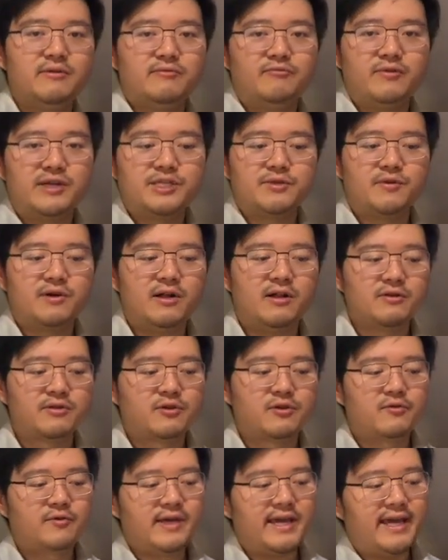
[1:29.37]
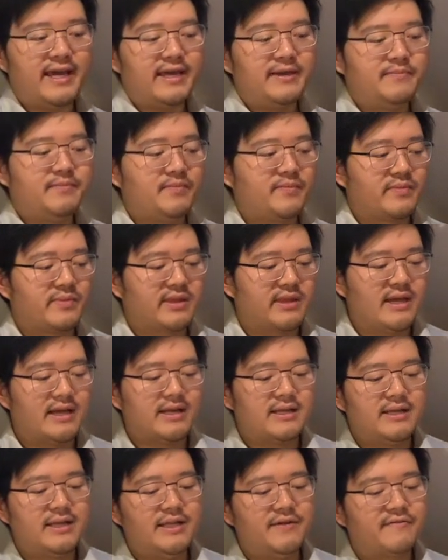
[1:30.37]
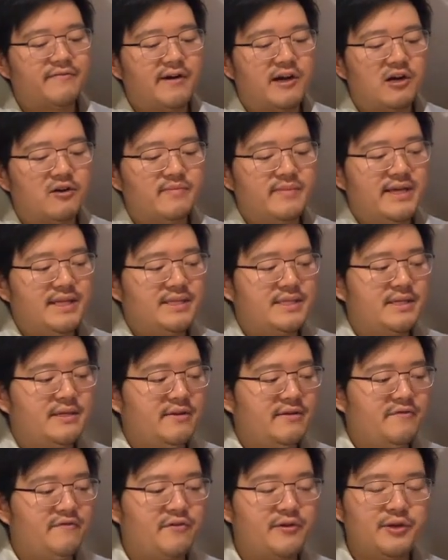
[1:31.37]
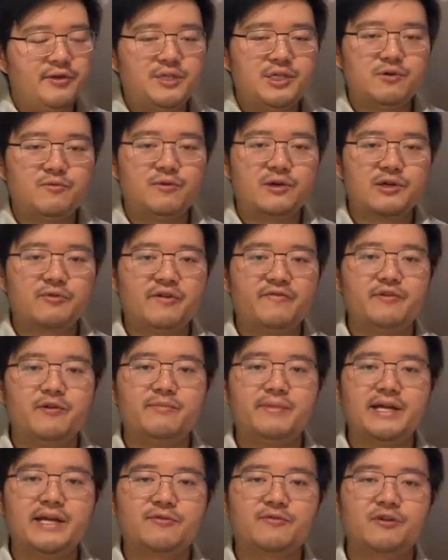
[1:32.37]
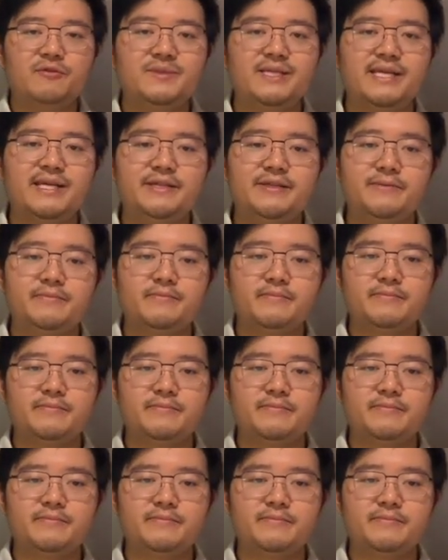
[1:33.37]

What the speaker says: which will all create a clean environment for you to work with your microbes in.